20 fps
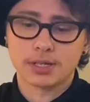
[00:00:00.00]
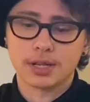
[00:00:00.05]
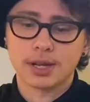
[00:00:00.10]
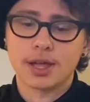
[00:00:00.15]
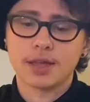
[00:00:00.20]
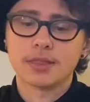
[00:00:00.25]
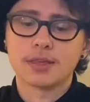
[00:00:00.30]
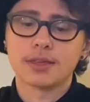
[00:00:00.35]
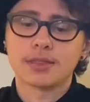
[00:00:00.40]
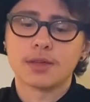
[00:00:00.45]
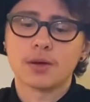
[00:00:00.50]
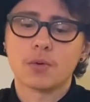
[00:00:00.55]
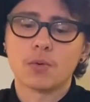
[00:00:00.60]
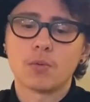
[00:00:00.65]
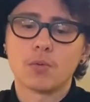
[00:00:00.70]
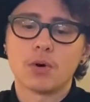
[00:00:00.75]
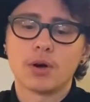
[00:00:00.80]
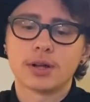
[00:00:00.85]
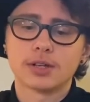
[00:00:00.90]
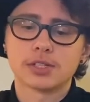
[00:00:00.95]
Like, I think that
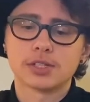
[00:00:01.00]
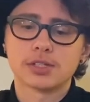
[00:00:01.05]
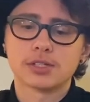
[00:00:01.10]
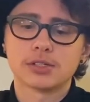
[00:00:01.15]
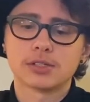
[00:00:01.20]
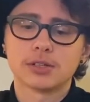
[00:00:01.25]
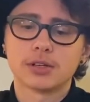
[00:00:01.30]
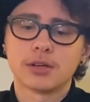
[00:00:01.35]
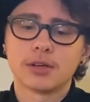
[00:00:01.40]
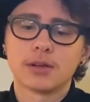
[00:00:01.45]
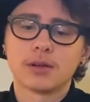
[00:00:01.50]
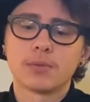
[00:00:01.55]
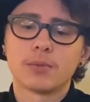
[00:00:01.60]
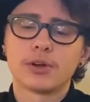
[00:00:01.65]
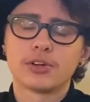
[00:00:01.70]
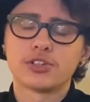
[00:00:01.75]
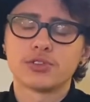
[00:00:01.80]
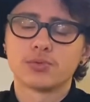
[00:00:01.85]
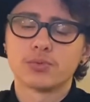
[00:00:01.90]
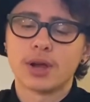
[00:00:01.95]
once
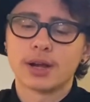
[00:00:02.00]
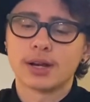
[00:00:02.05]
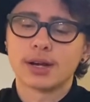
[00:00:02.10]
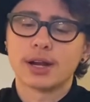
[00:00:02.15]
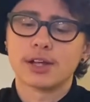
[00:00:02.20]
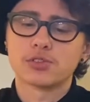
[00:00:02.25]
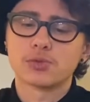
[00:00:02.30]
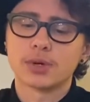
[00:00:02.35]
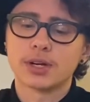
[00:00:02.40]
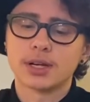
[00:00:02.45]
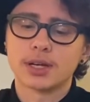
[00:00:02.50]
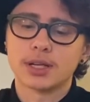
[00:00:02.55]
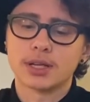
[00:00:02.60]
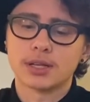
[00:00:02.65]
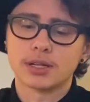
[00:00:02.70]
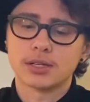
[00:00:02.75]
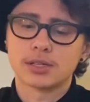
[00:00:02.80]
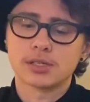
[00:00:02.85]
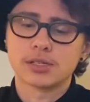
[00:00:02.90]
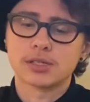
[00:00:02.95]
you recognize what it
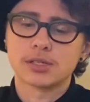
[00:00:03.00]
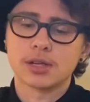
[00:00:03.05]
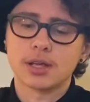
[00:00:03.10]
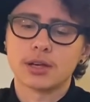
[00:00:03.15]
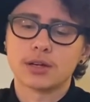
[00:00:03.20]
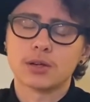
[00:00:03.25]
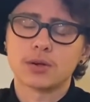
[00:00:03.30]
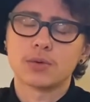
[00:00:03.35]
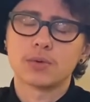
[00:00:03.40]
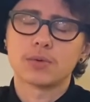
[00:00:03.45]
is and you